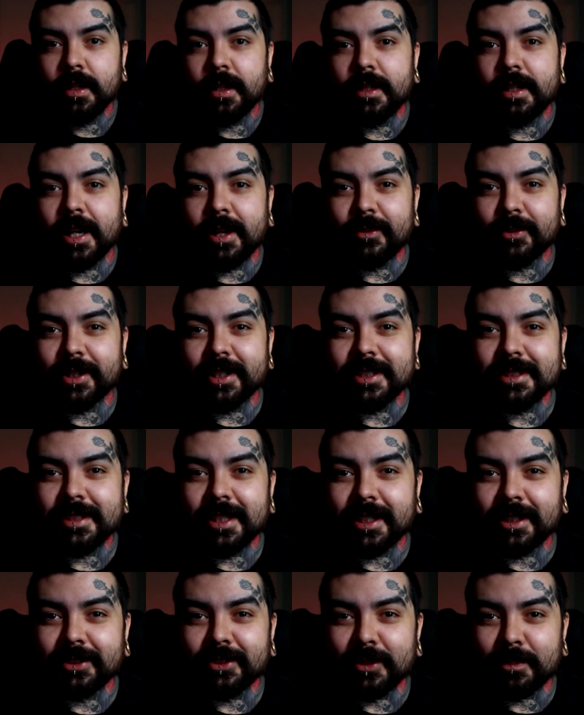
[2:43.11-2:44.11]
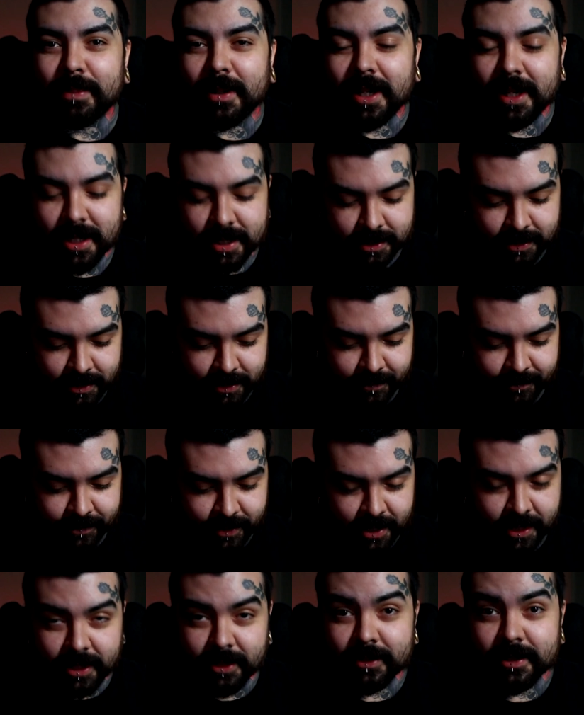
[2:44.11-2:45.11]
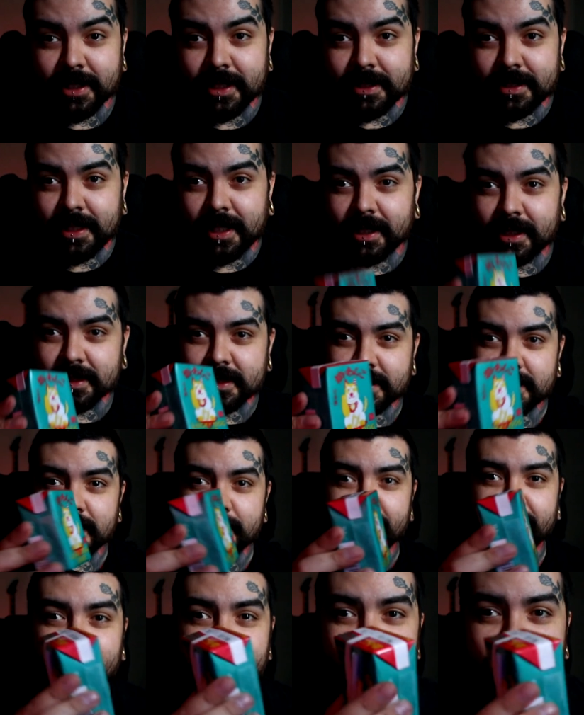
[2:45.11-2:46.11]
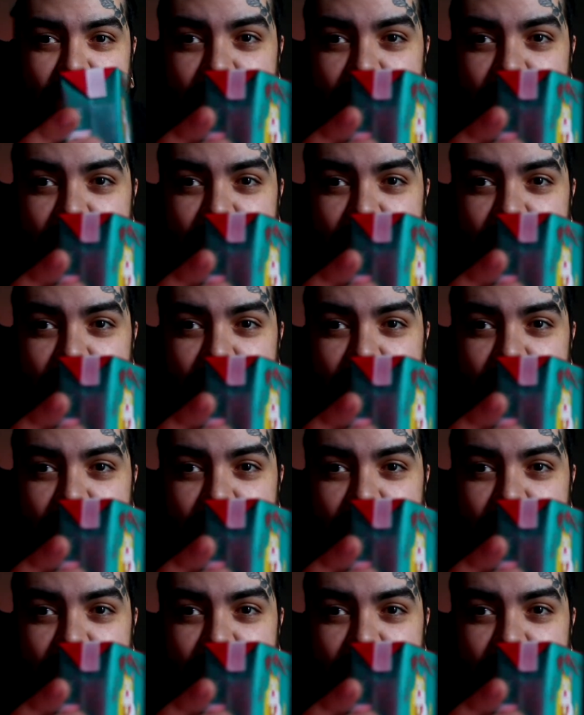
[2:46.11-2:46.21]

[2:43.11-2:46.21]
And now we're gonna take a little pause in the video and take a sip from